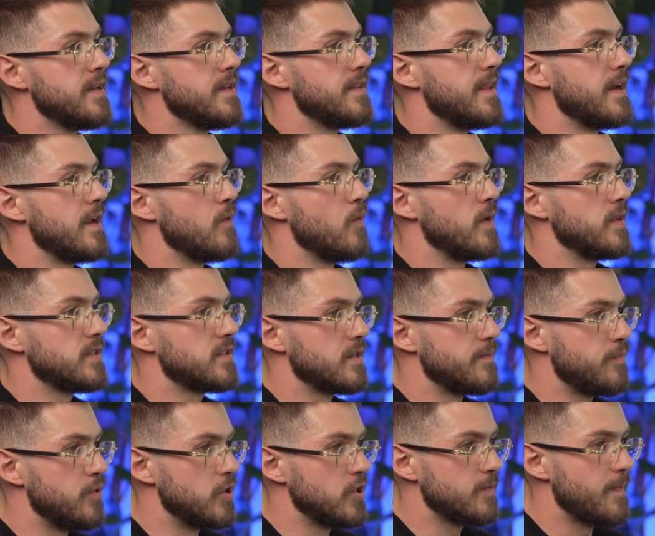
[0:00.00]
that it wants to
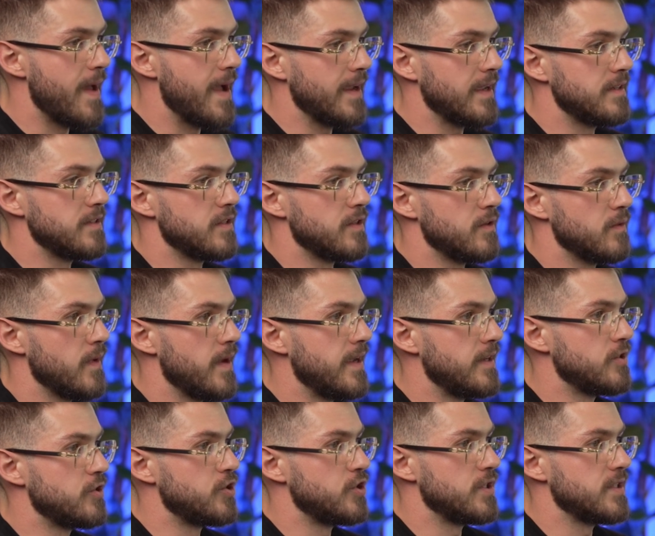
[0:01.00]
push back into the
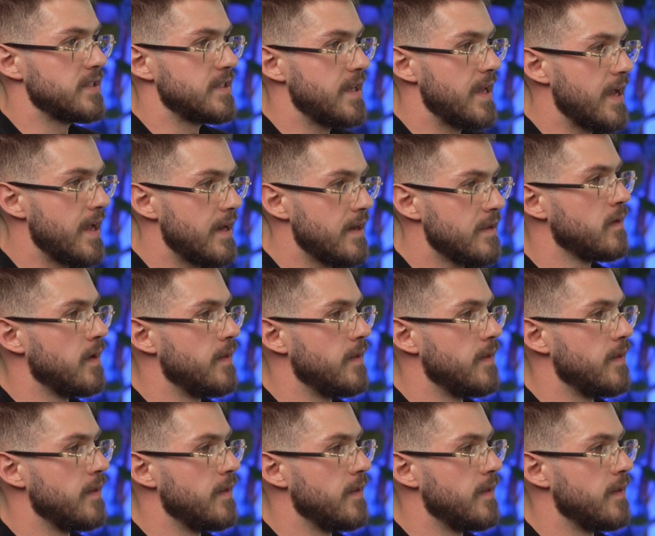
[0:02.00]
range just yet.